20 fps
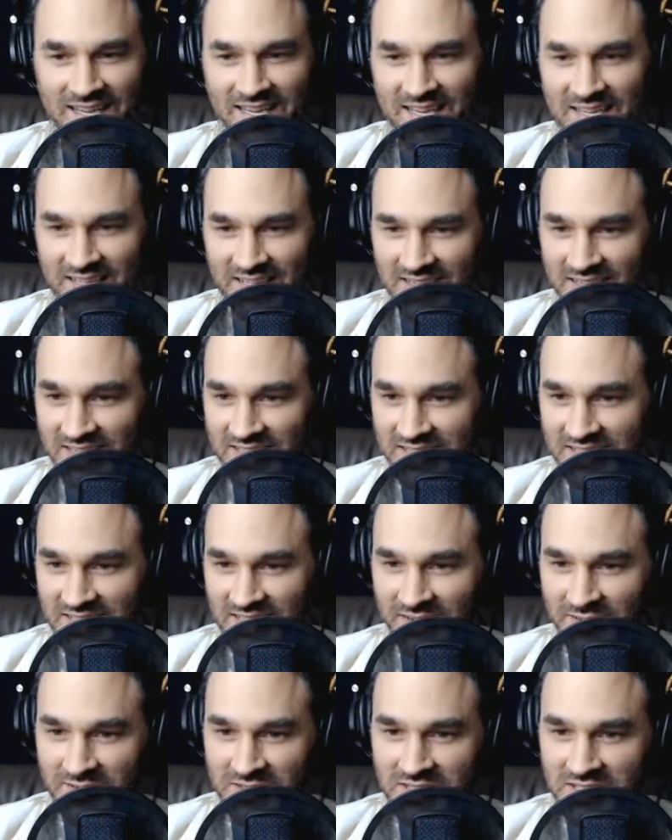Yes,
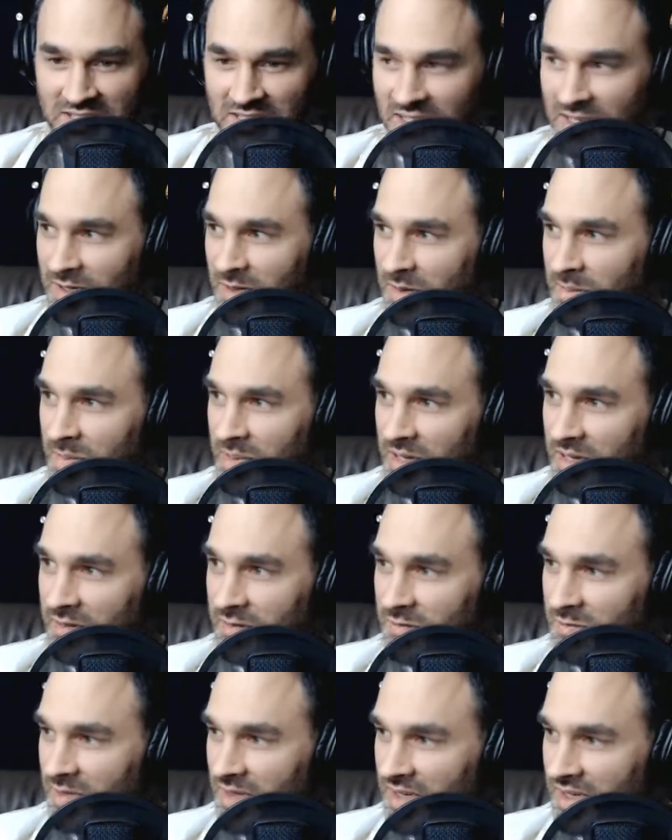every single bit of
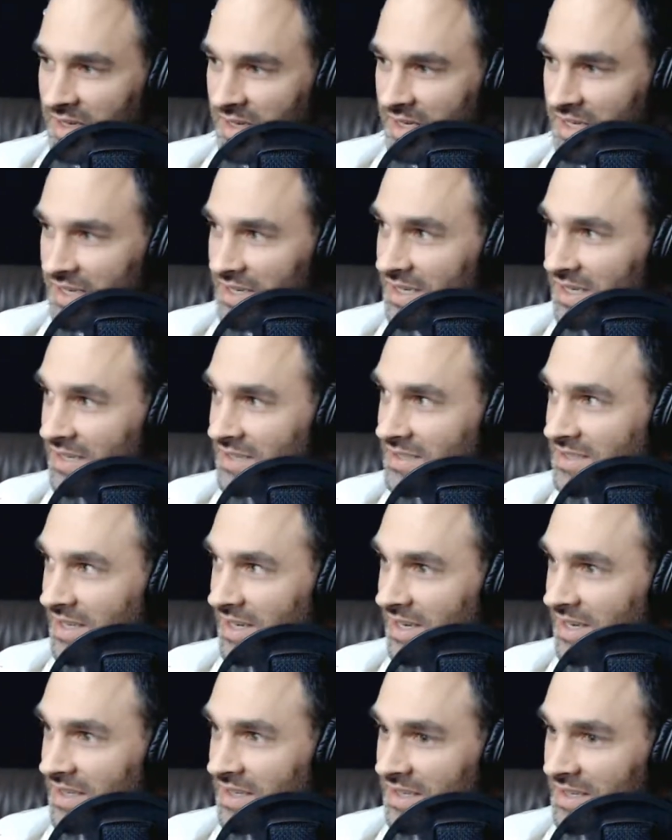malarkey,
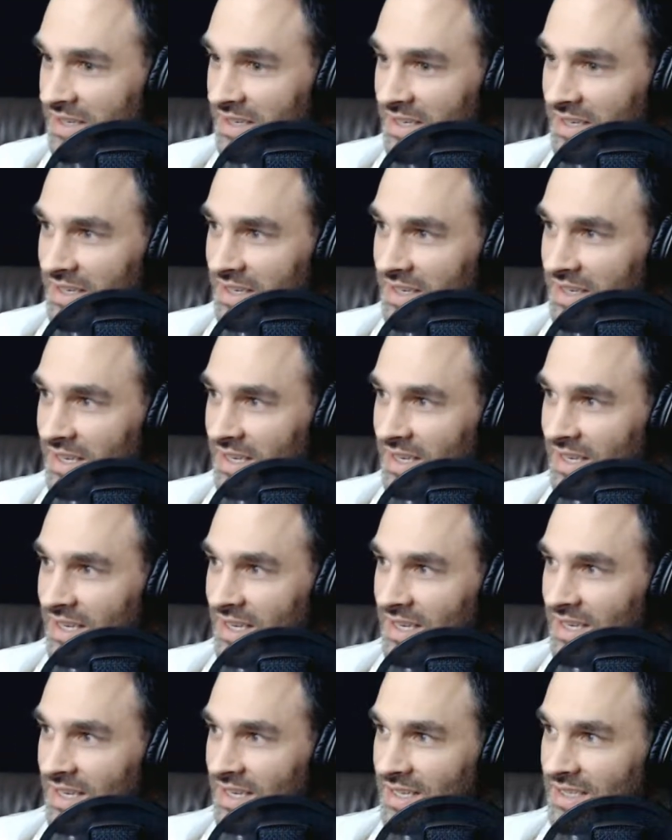exactly.
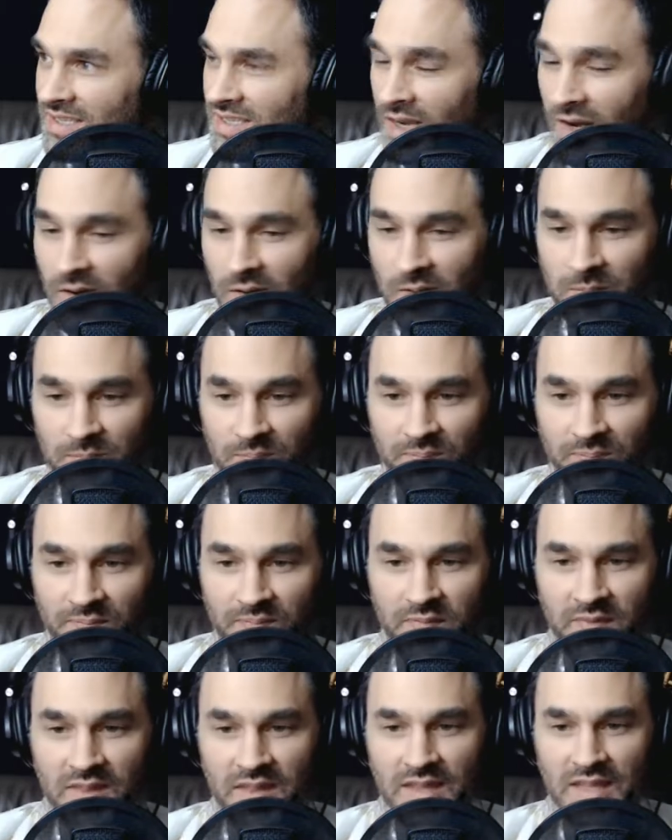So
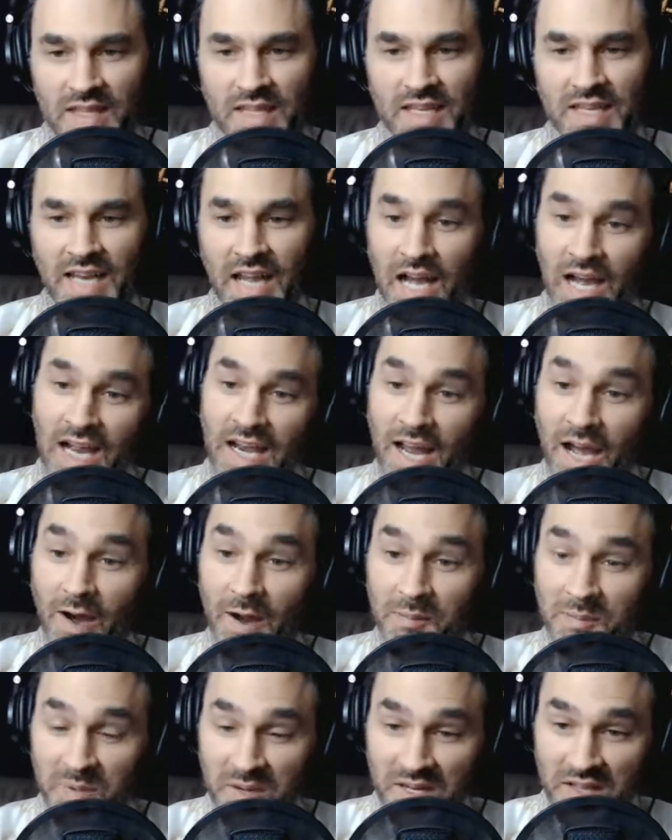now
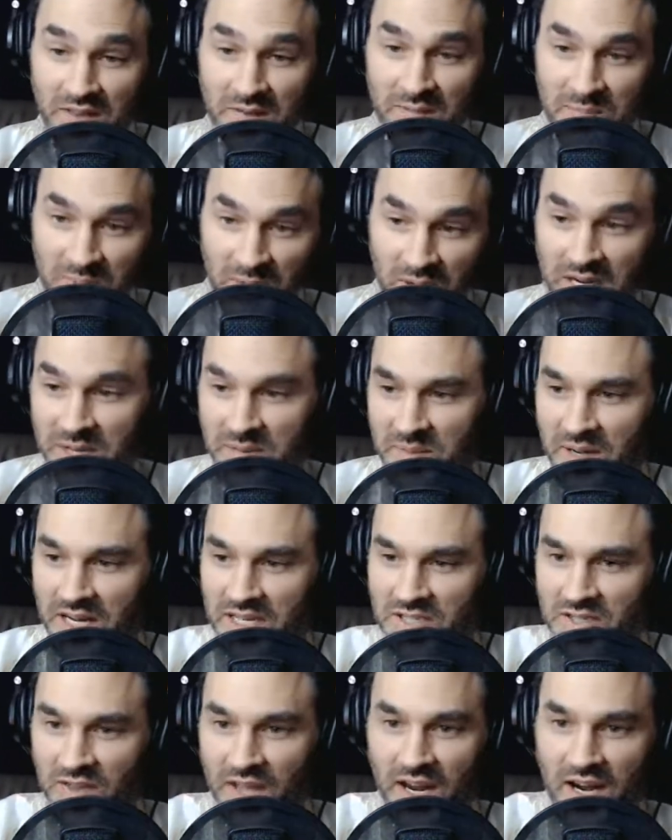I'm pretty
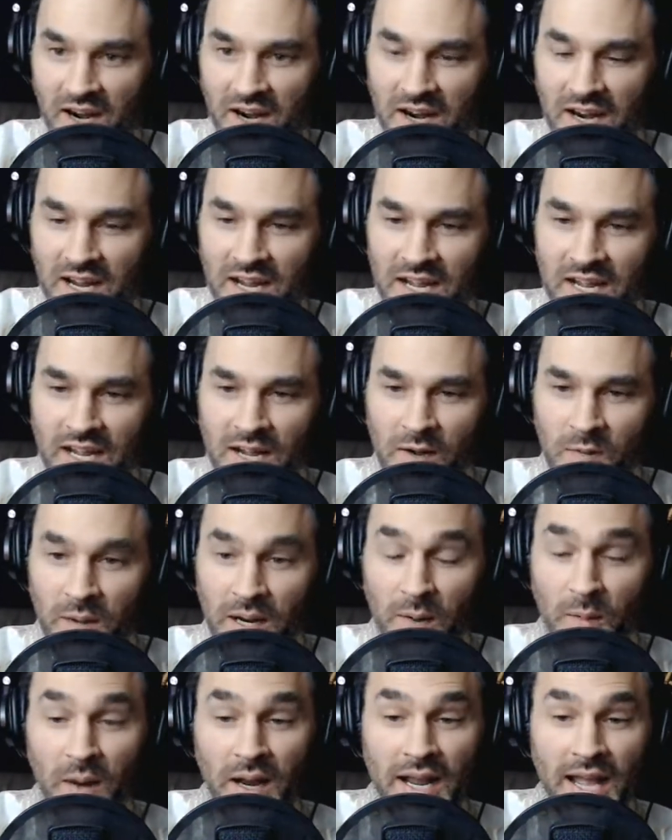much there. What I
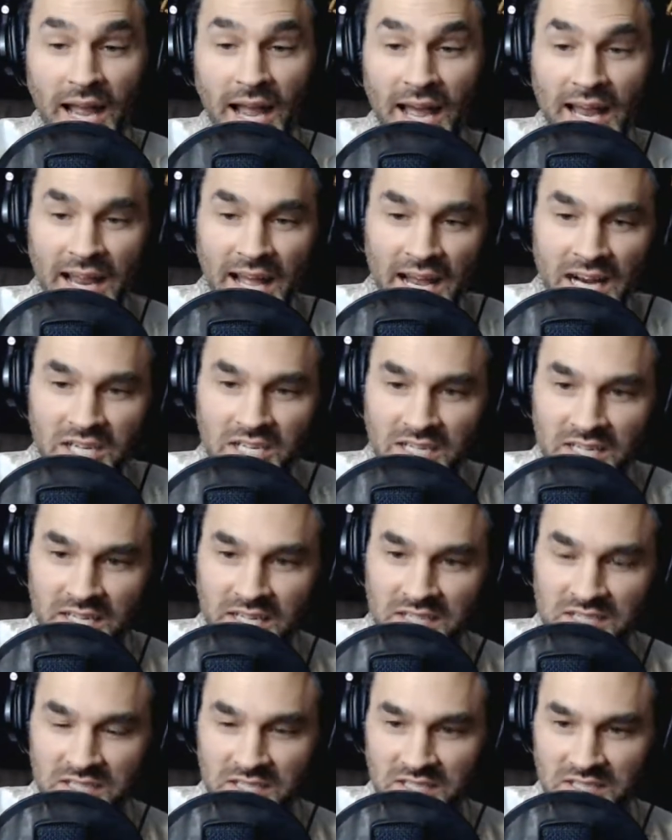want to add actually
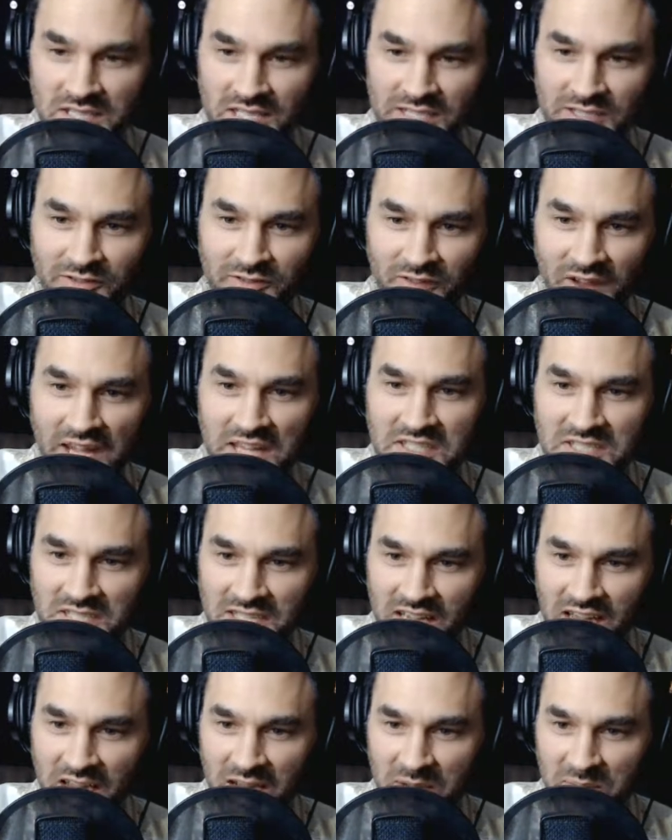is because this face
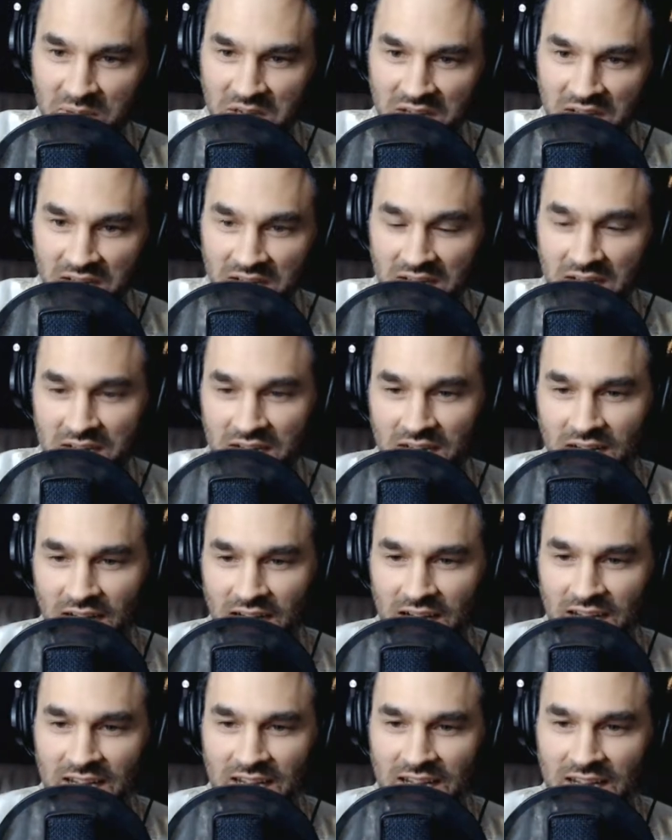cam here,
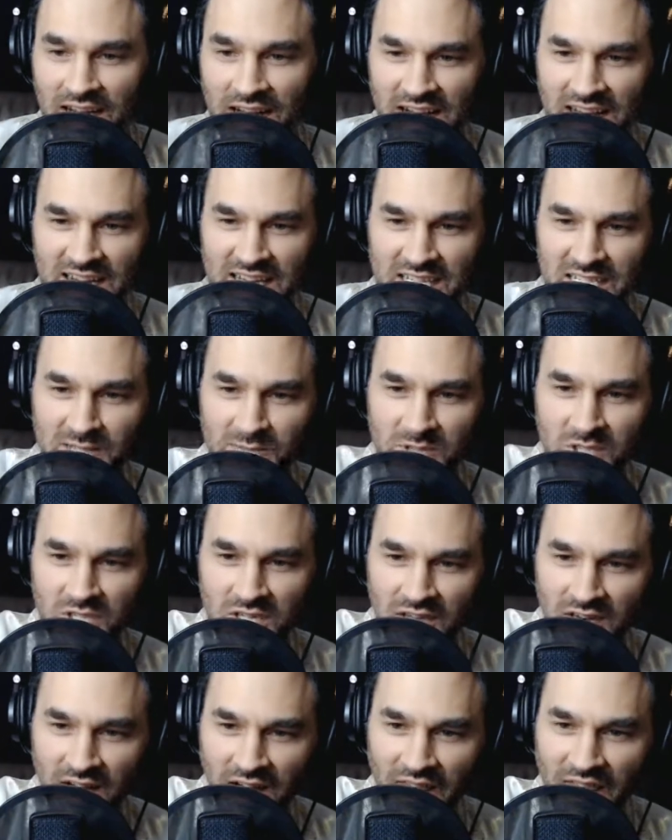I got to get some
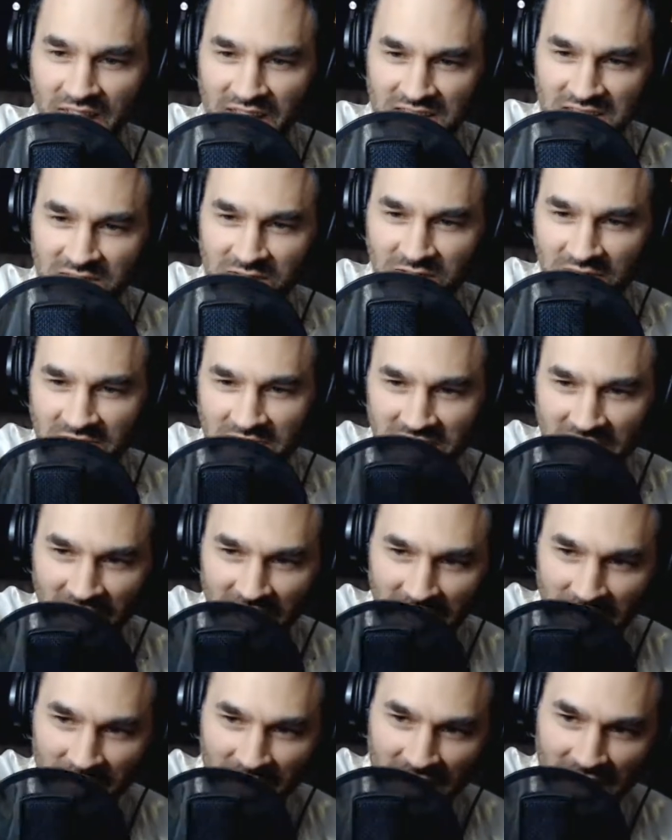shit on this face
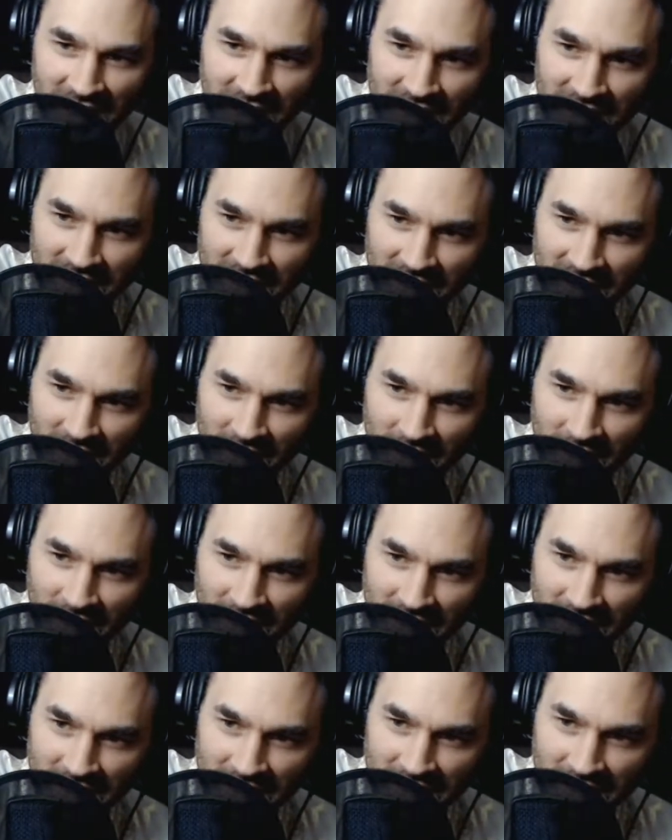cam, like
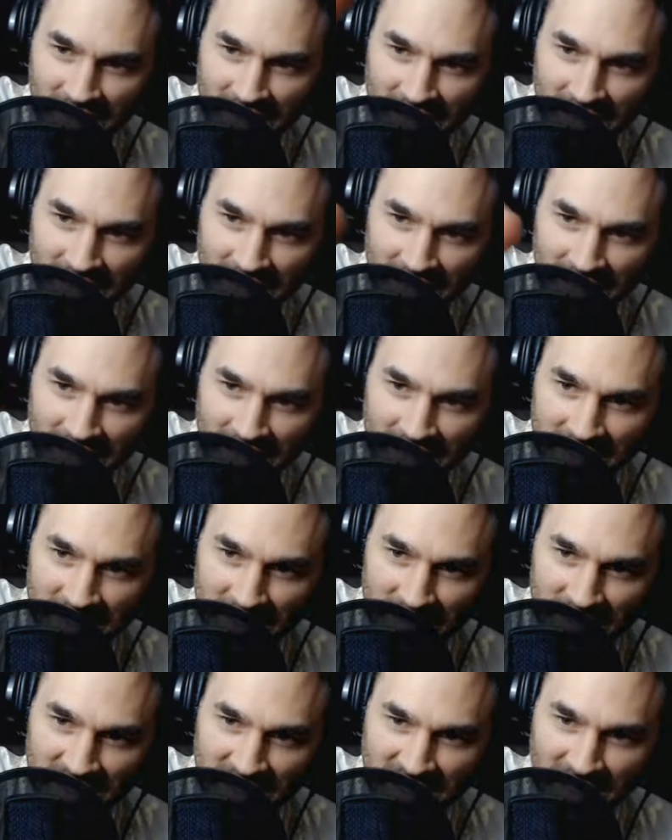like some
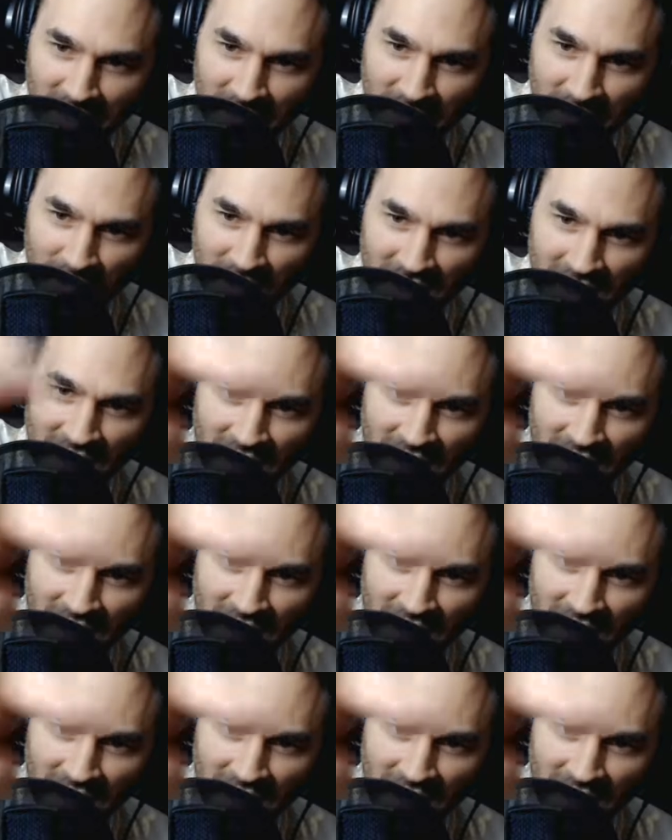stuff written